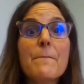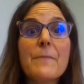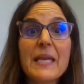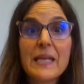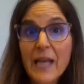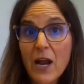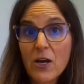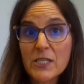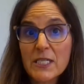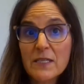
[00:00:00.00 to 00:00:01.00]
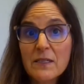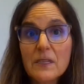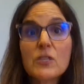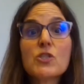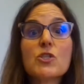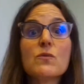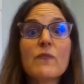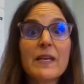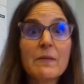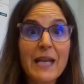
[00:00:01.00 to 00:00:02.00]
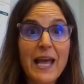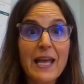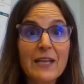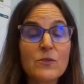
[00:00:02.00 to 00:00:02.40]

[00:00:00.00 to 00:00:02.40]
beta carotene to vitamin A.